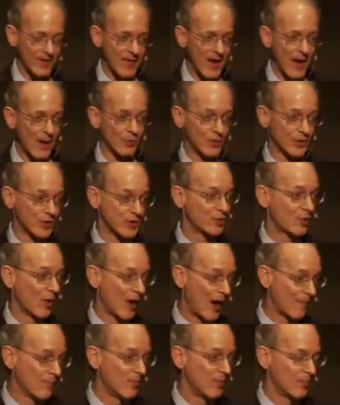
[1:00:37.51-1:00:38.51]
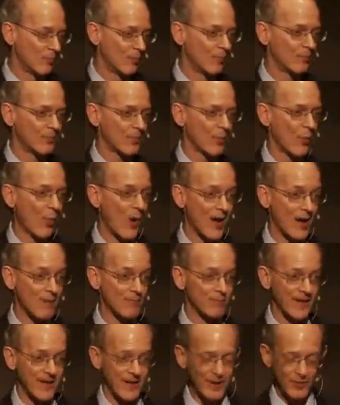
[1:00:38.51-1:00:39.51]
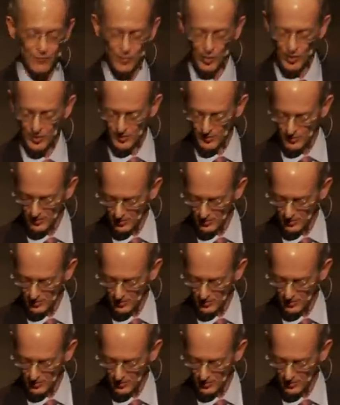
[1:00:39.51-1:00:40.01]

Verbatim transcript: and then I will describe why I'm playing it for you.